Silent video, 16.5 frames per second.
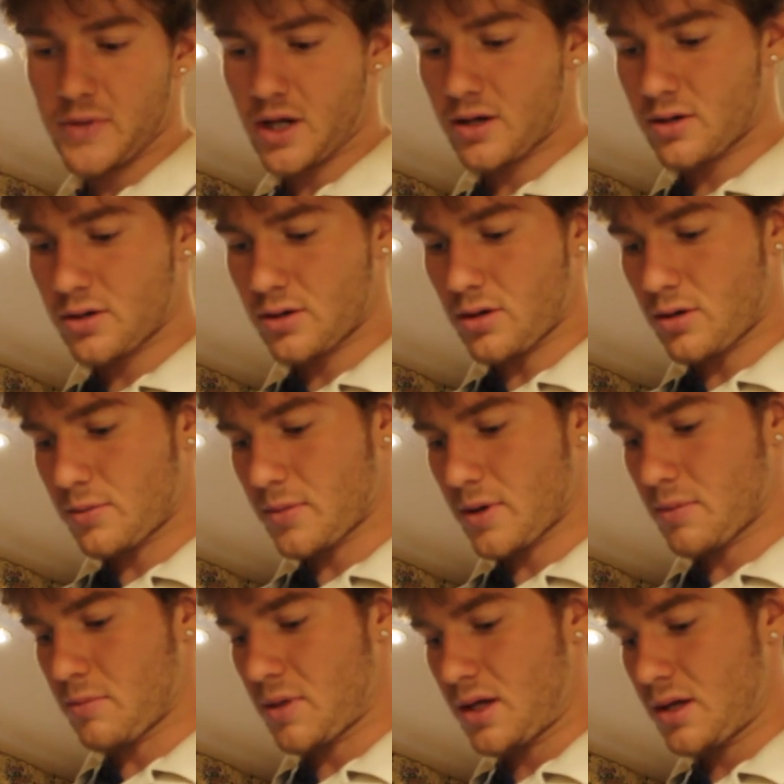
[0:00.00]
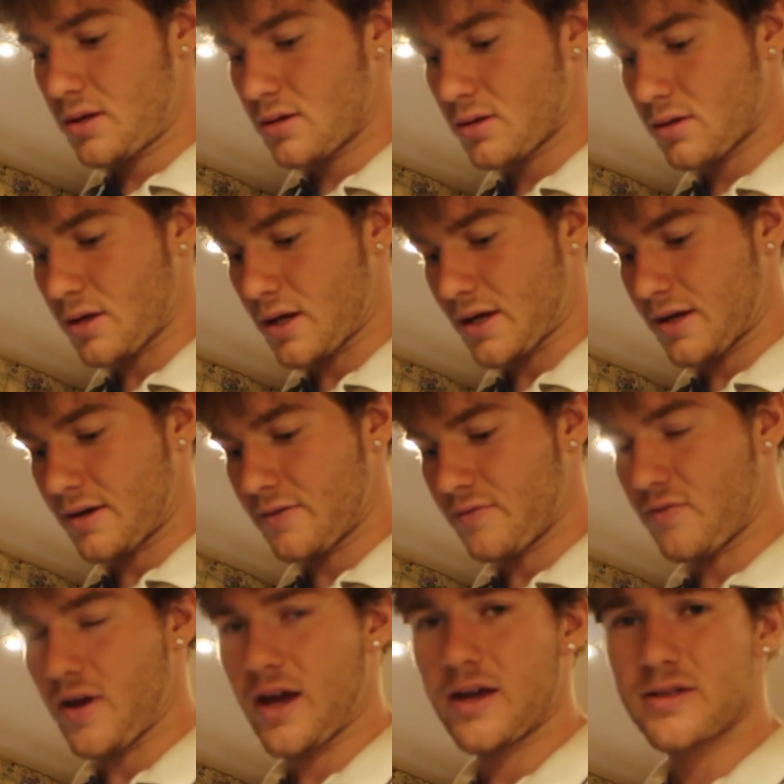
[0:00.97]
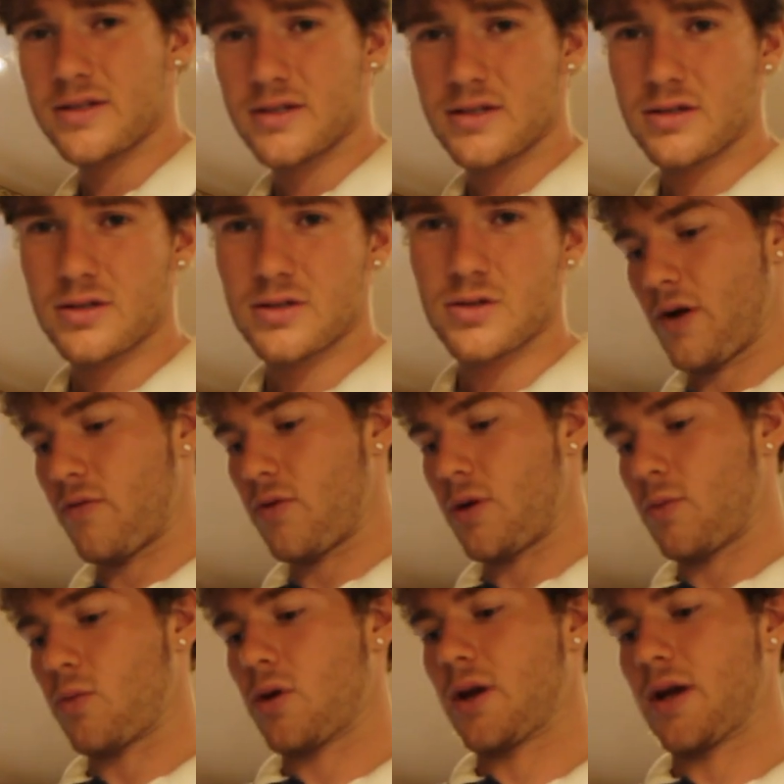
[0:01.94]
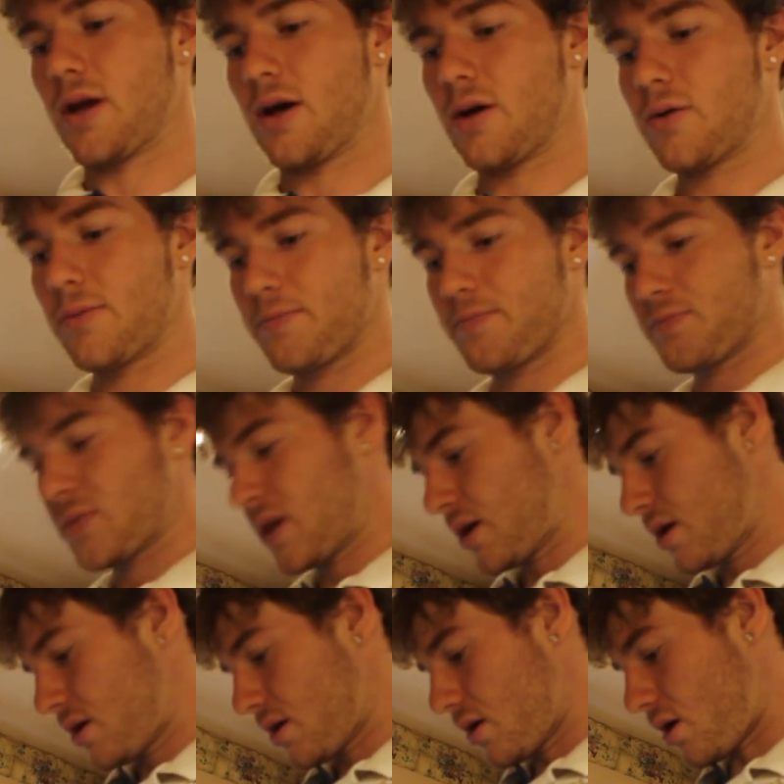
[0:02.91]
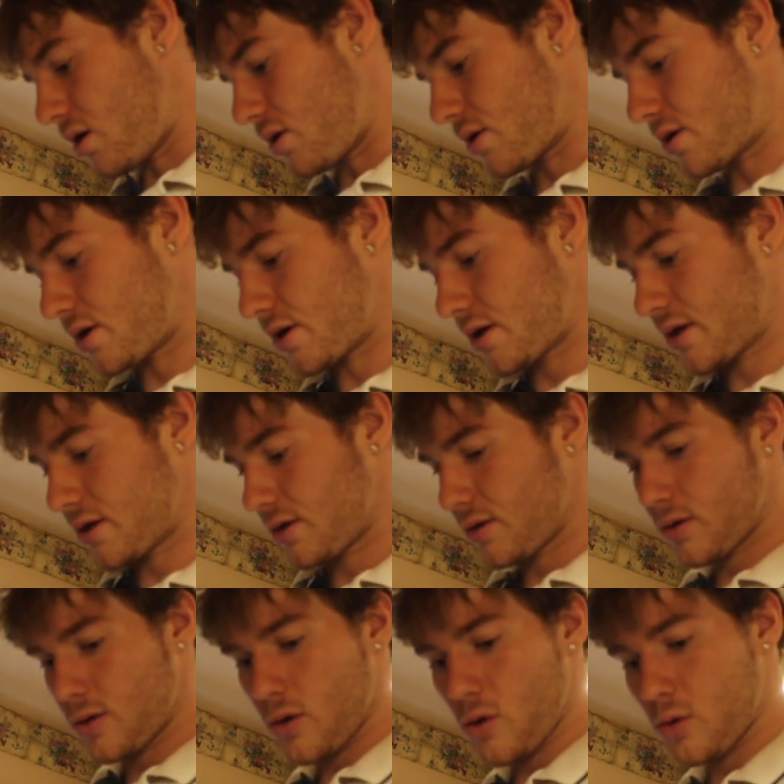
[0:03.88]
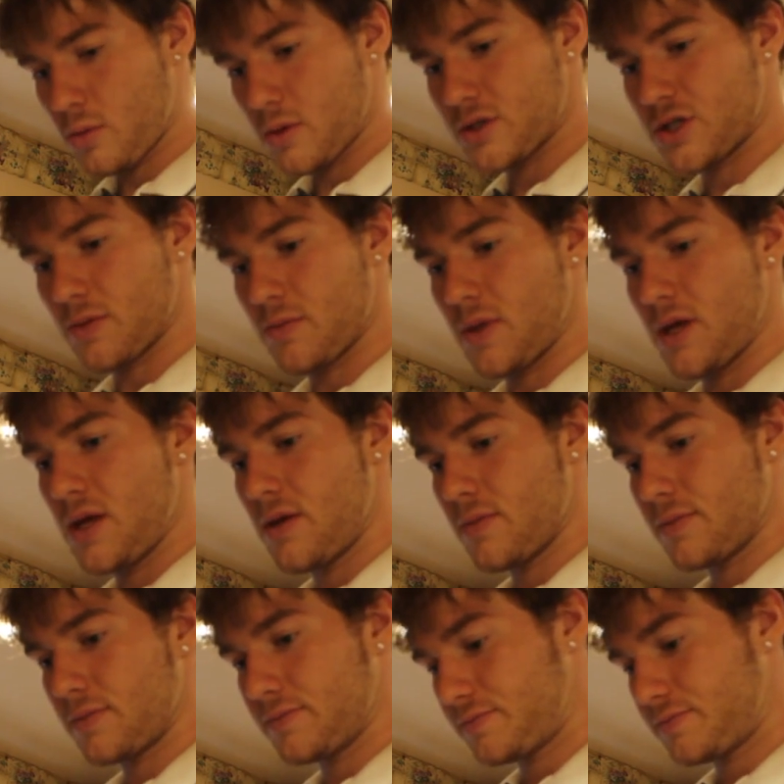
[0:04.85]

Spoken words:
I cook all my meat like in advance. So whenever I'm running out, I'll cook a whole bunch of meat,